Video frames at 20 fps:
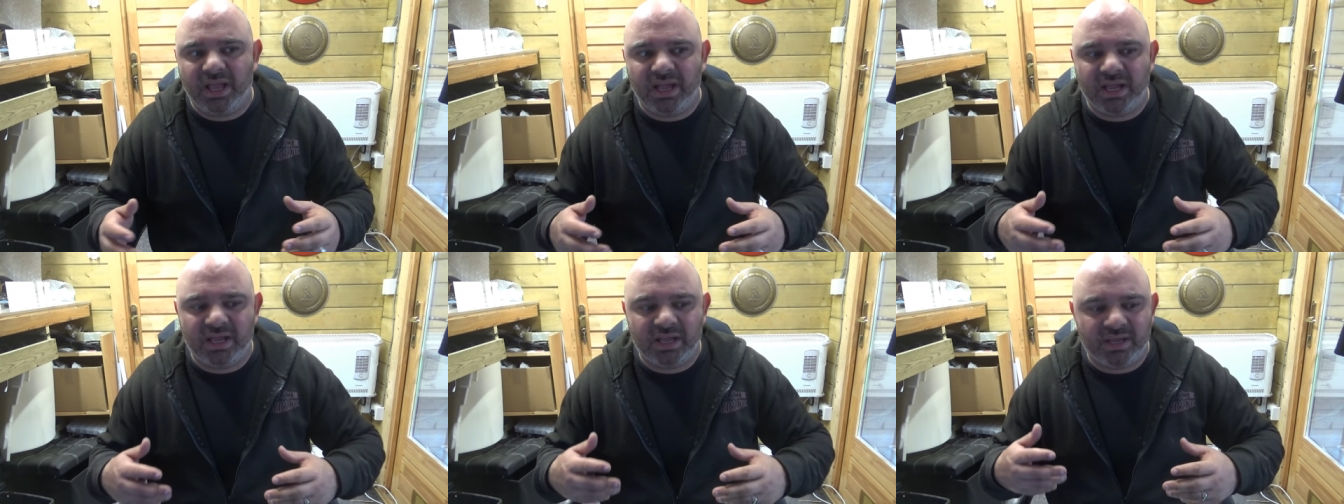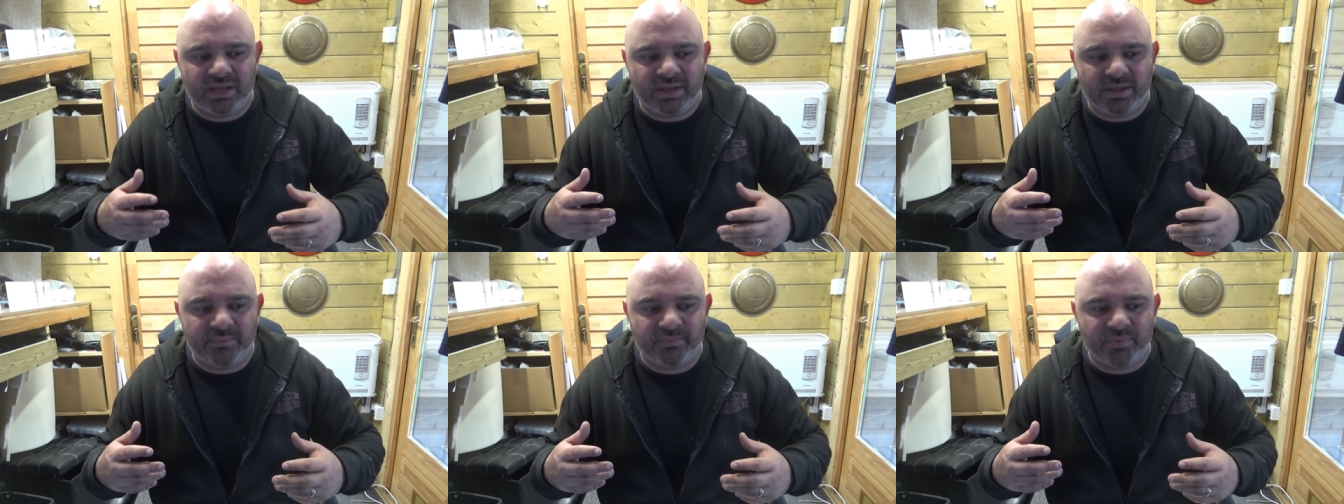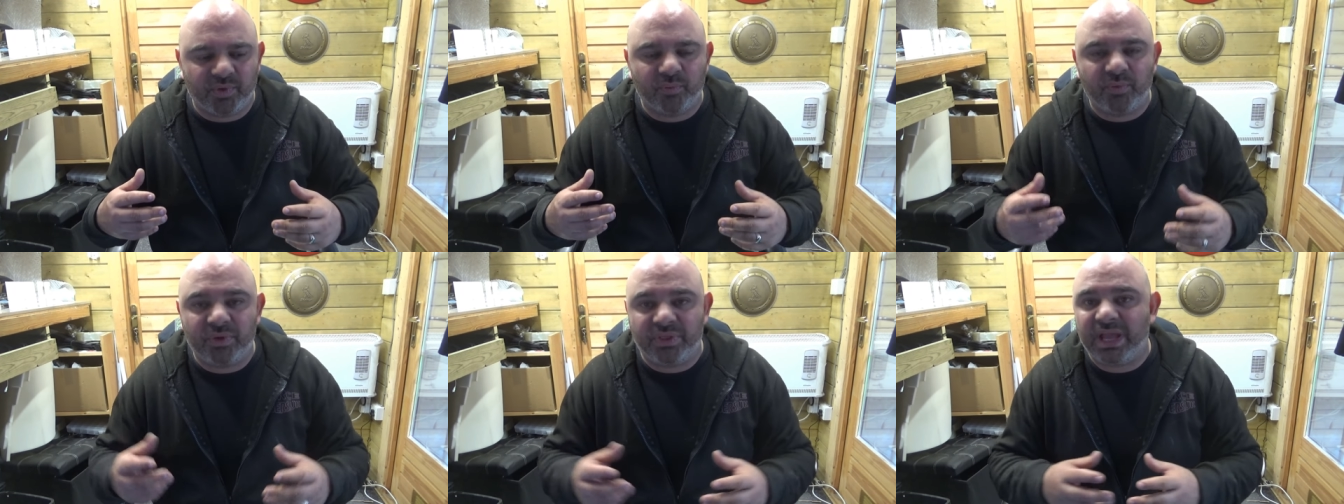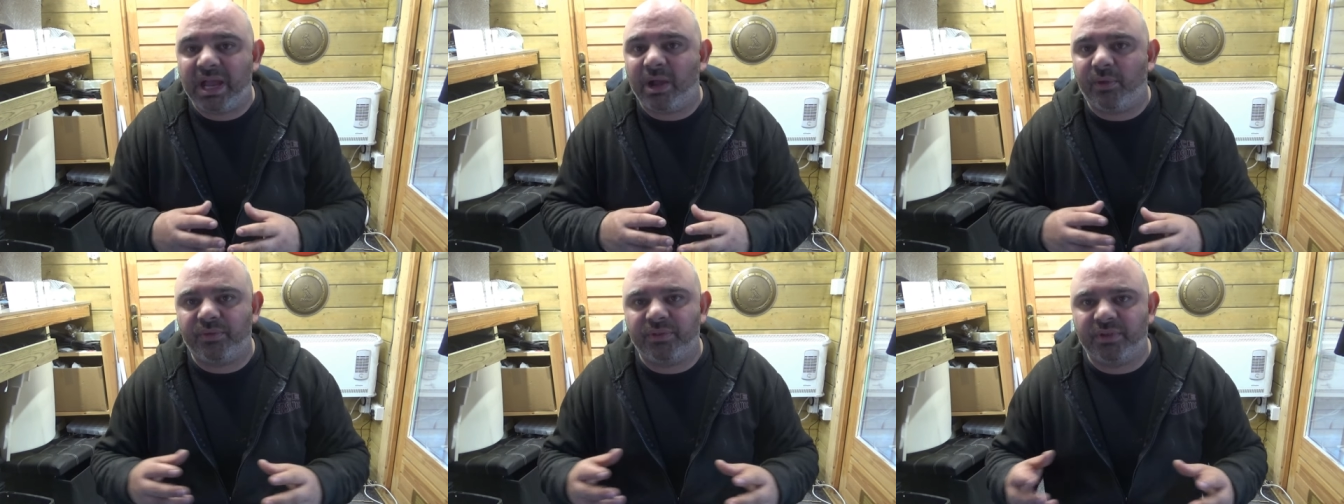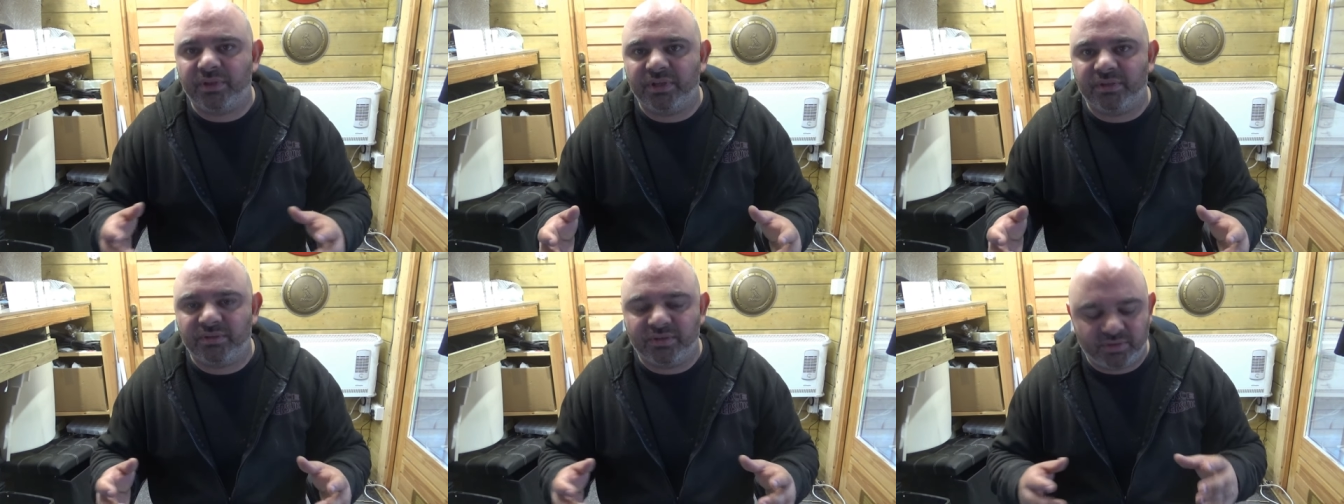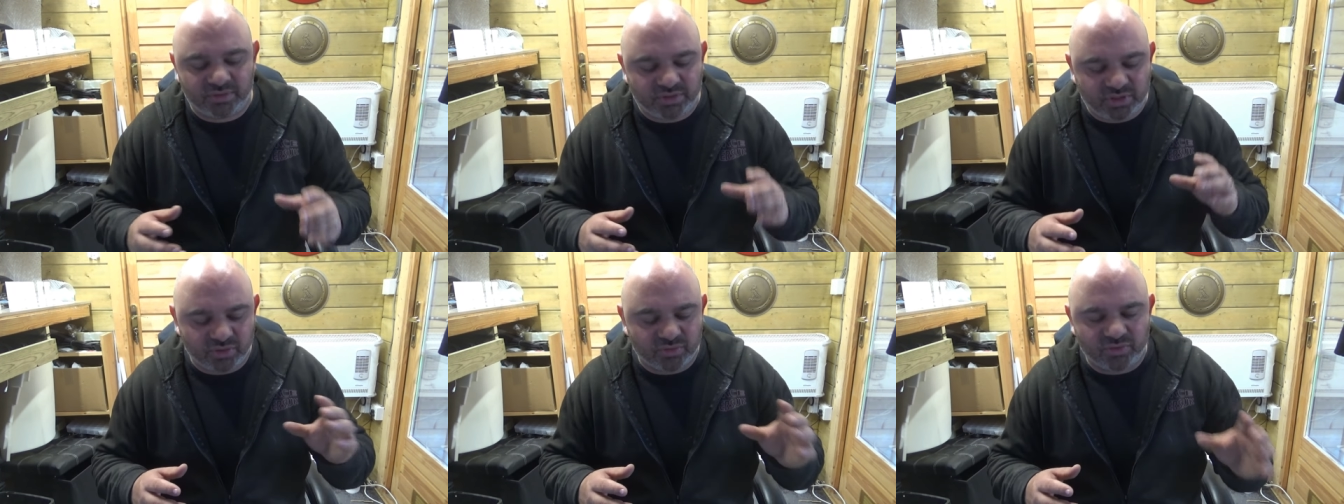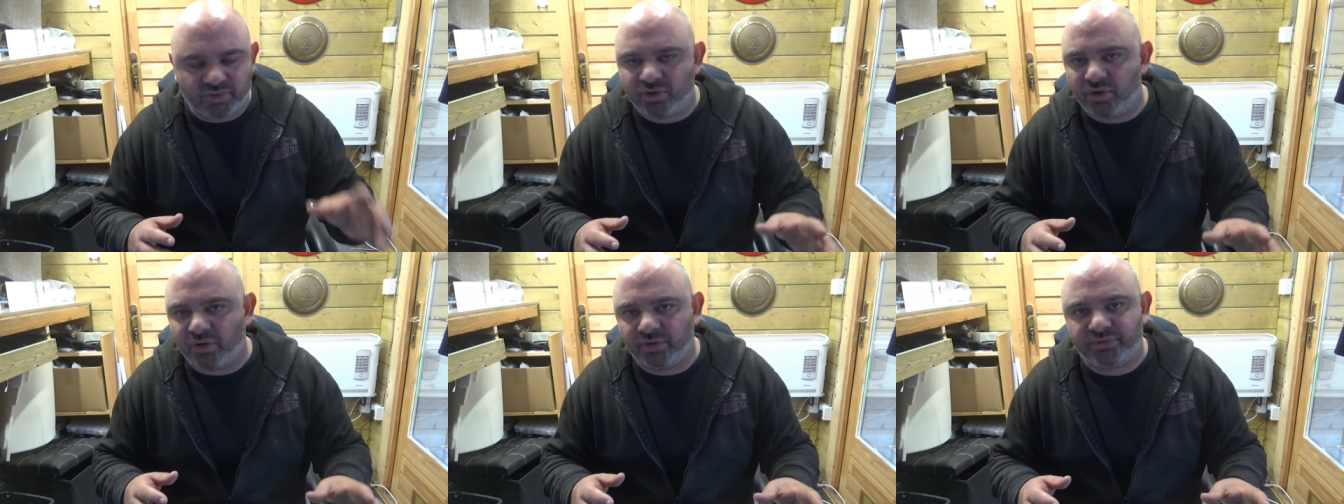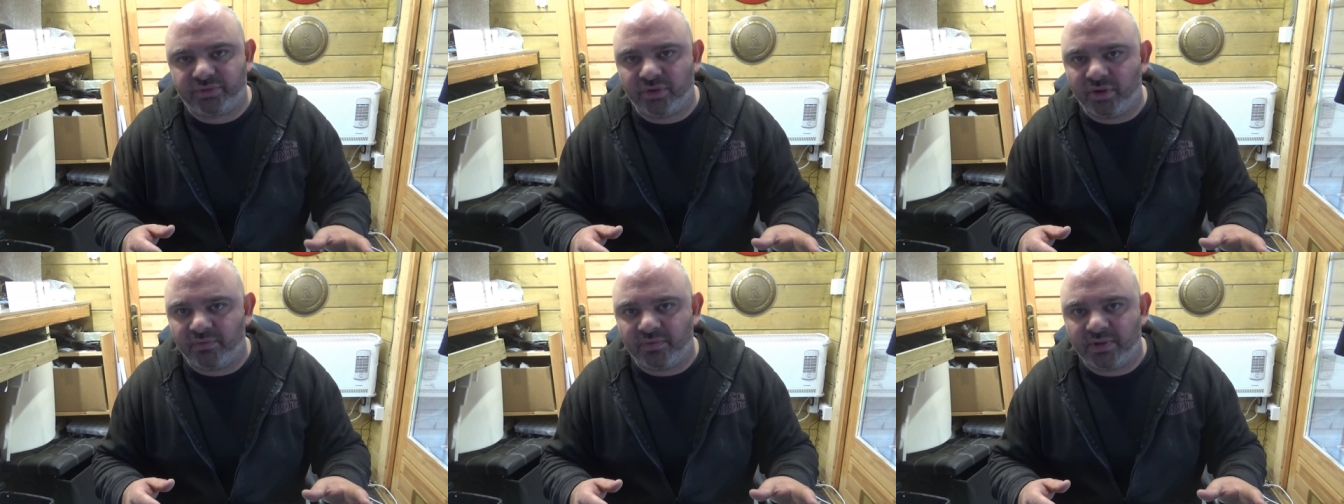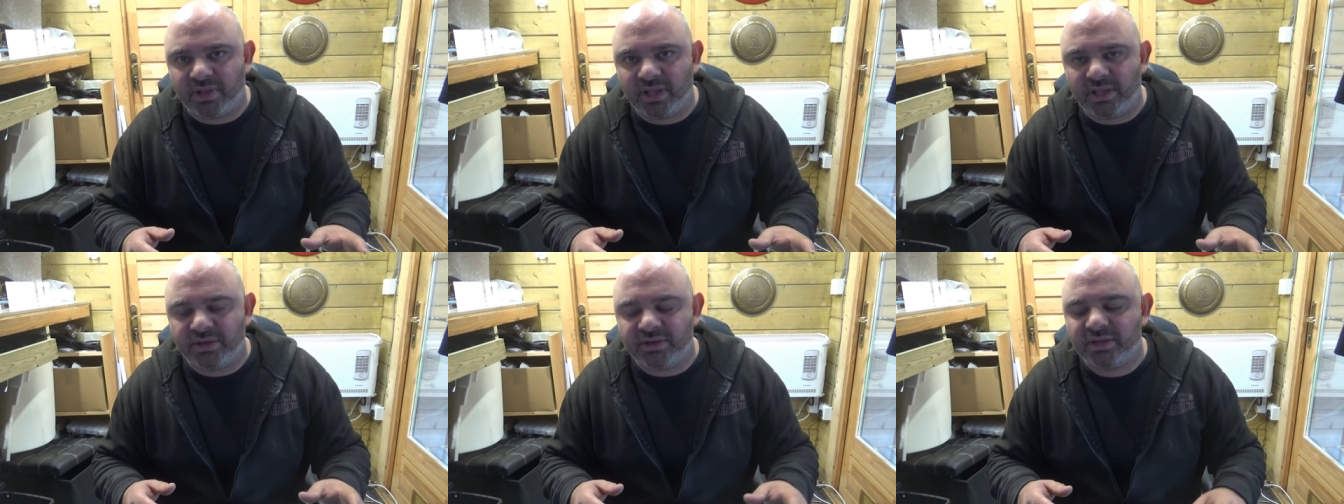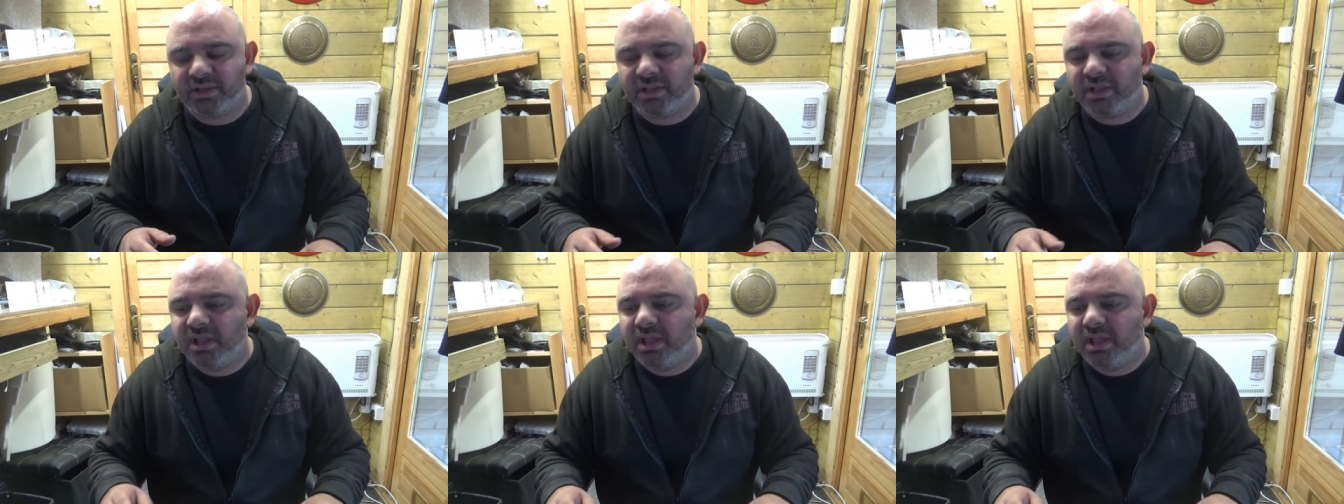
um, without the, the huge cost overhead.